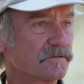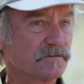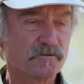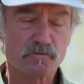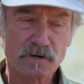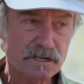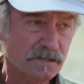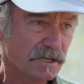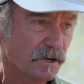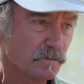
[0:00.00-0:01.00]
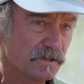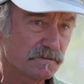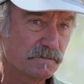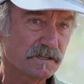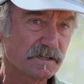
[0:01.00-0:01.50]
directly help
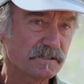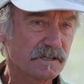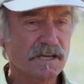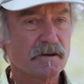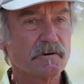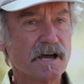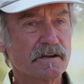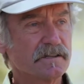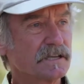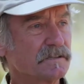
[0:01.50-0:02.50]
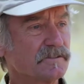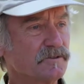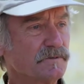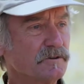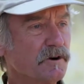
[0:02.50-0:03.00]
us because they go out and they
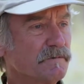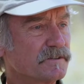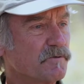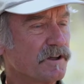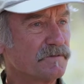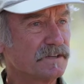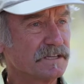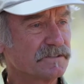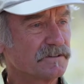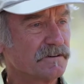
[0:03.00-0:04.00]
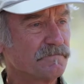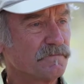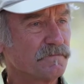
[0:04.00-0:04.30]
consume enormous quantities of